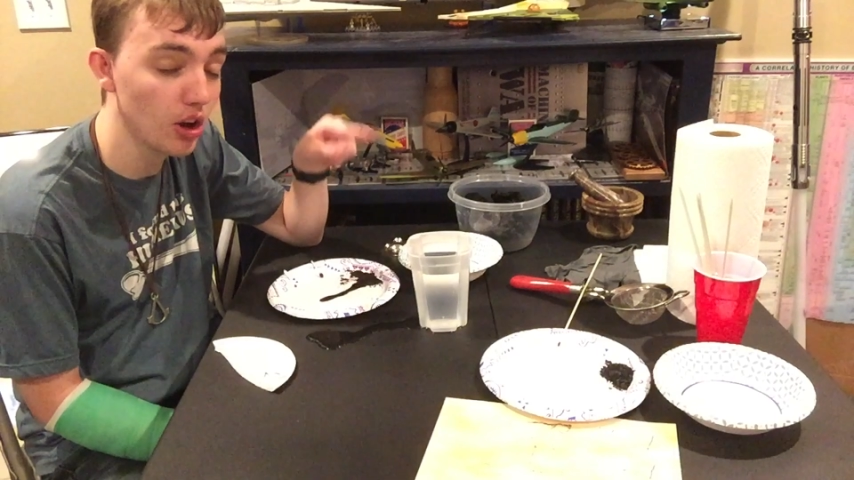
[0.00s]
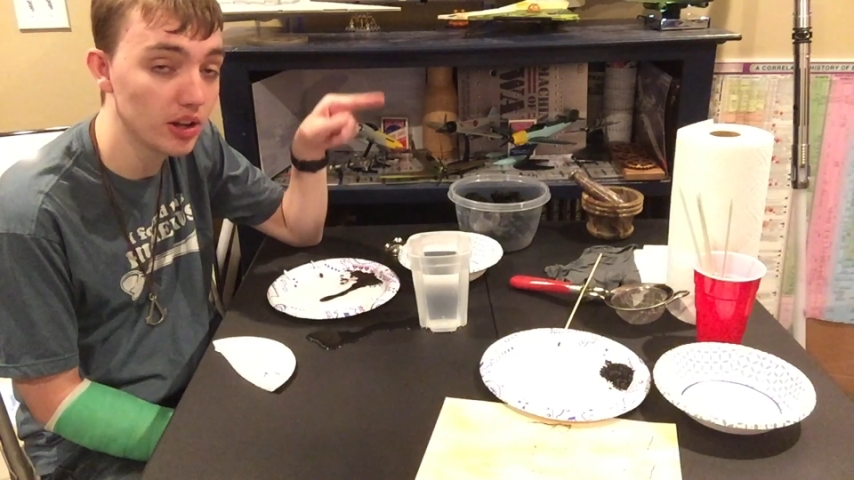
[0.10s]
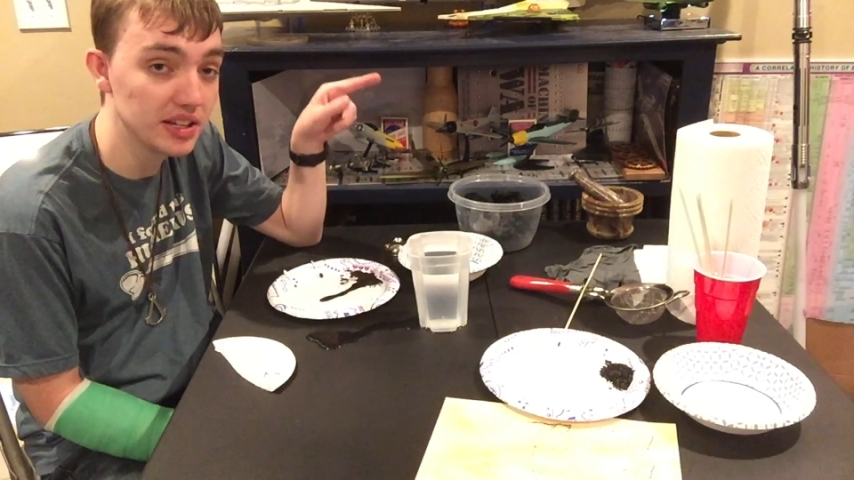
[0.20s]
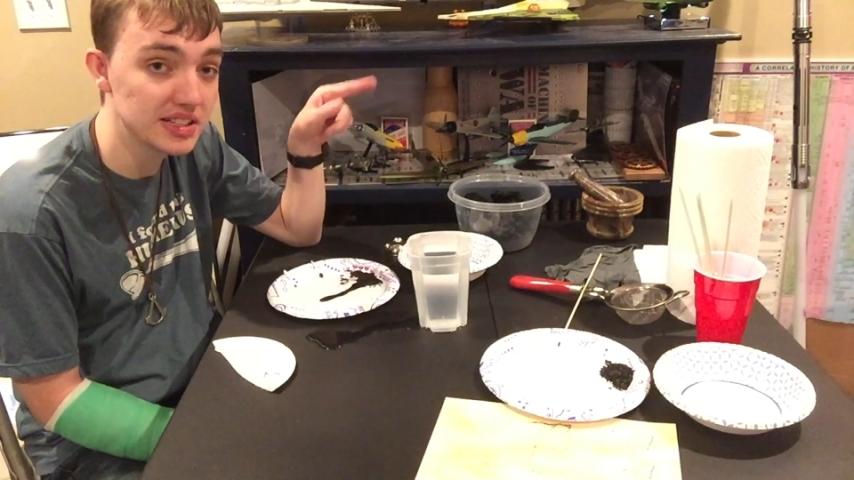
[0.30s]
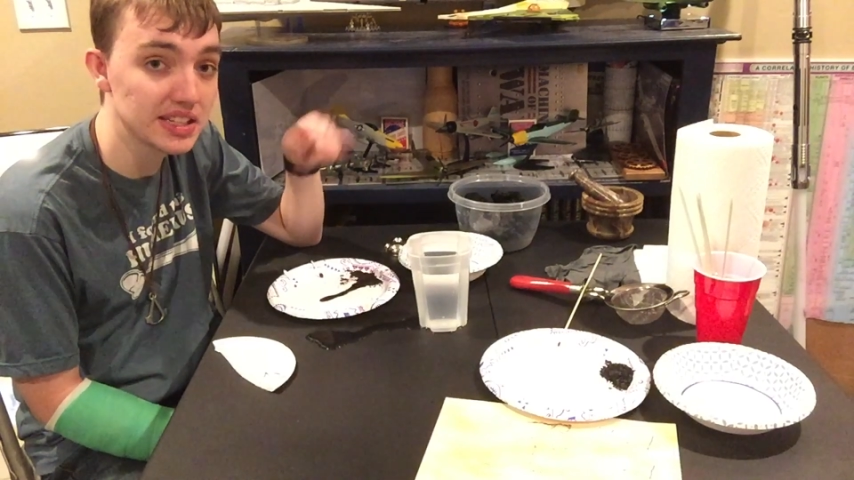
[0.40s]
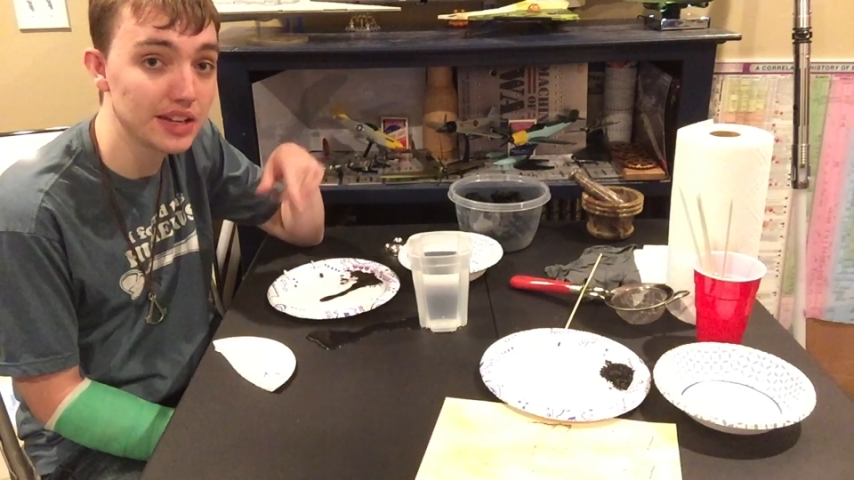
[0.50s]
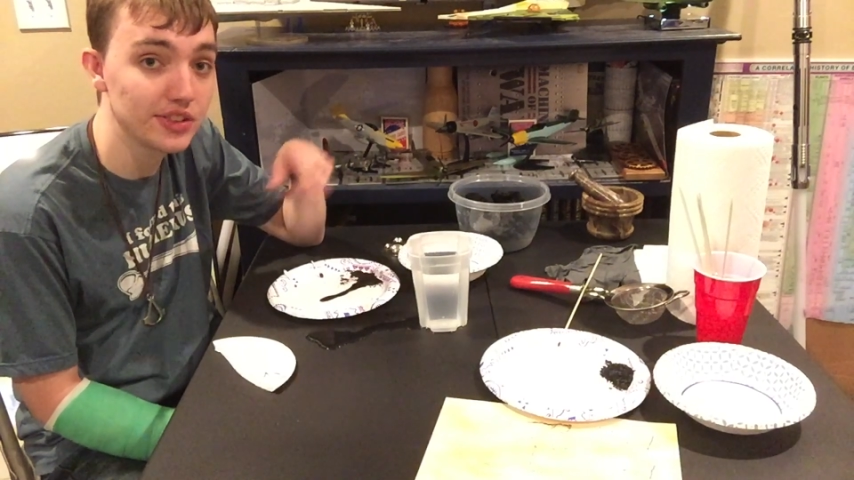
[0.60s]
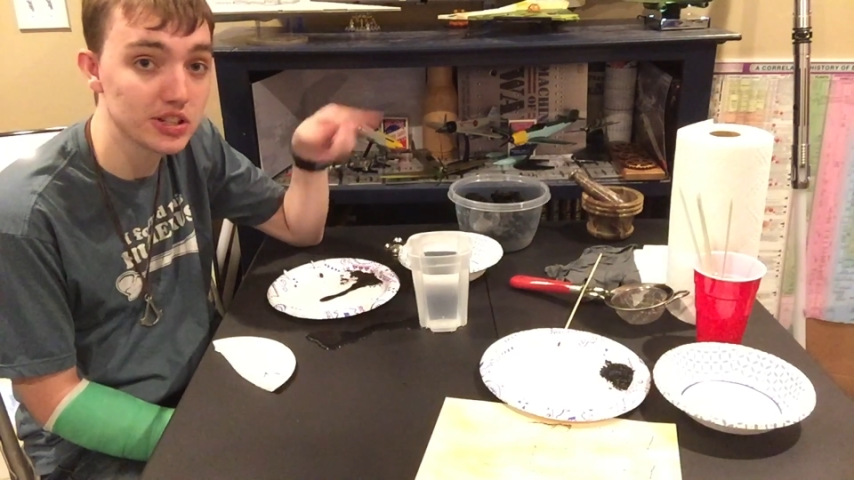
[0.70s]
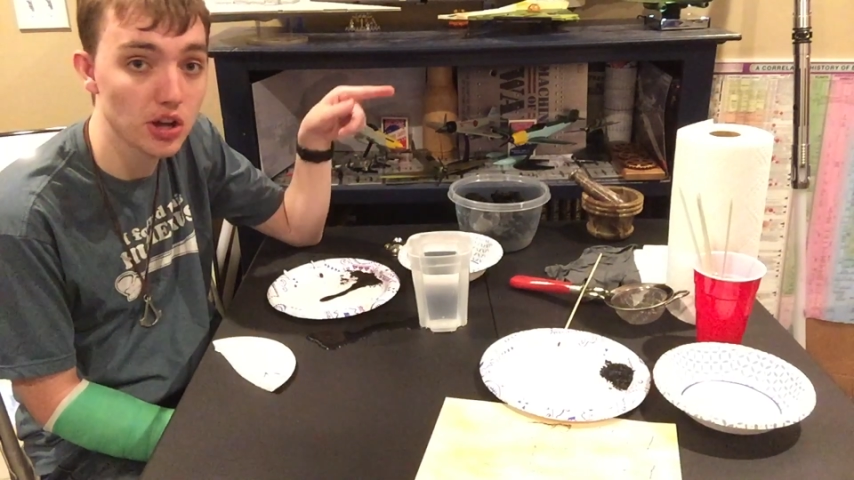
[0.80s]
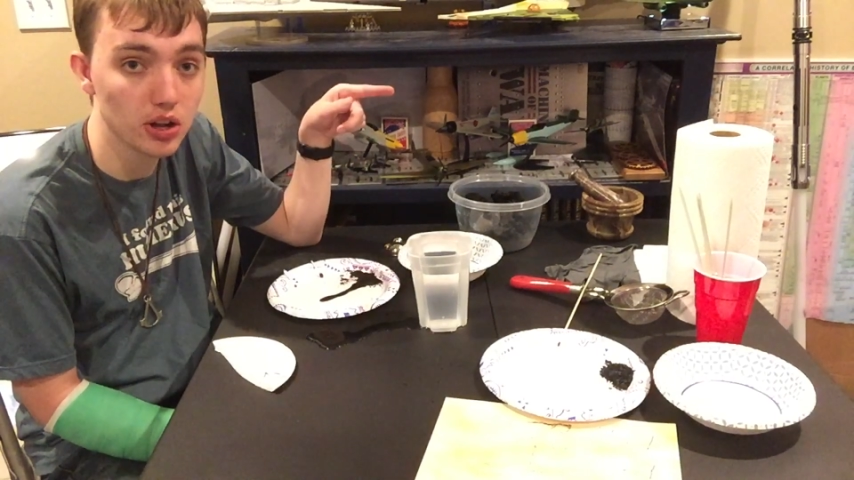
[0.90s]
inside of it
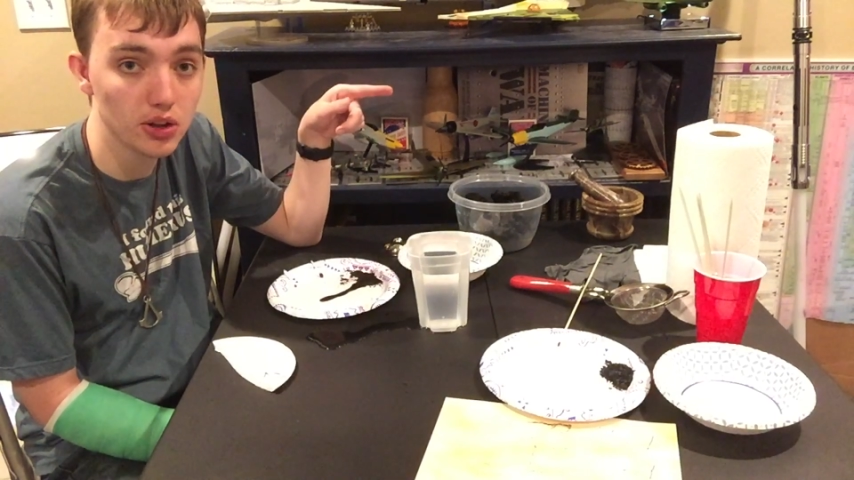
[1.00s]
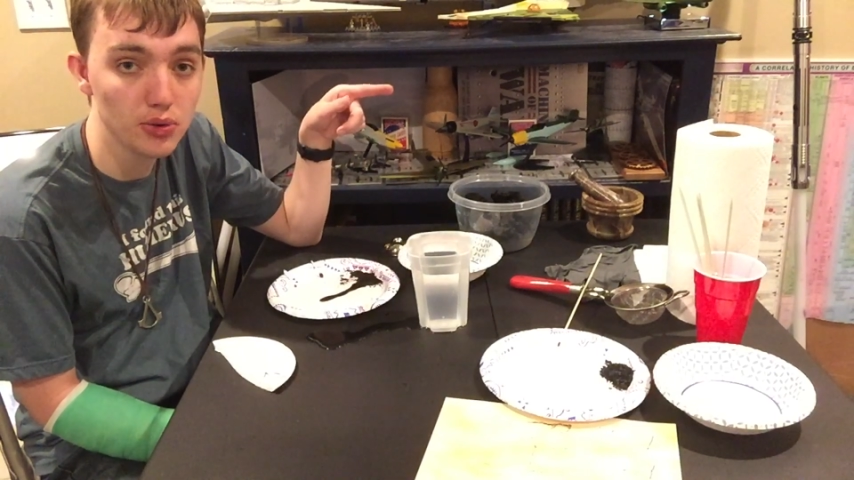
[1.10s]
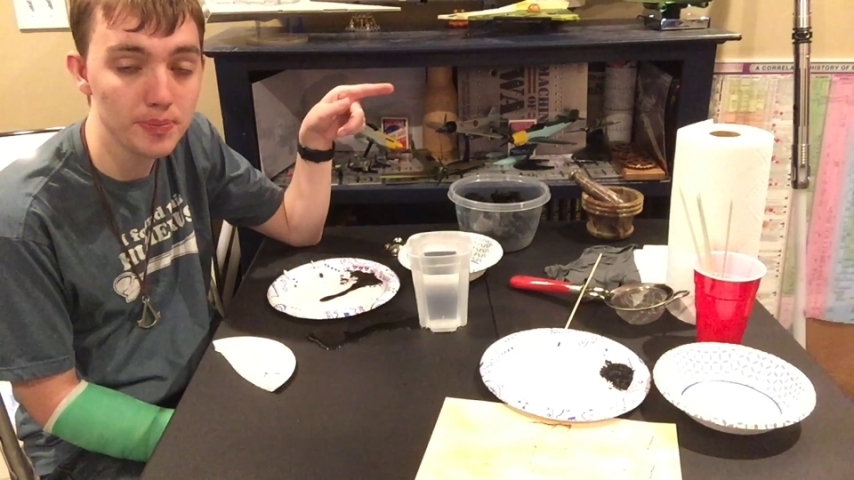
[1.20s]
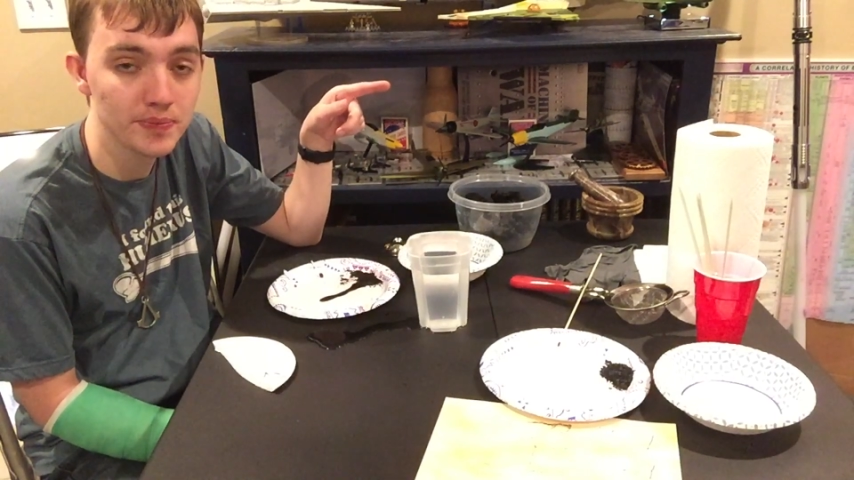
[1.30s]
is hollow.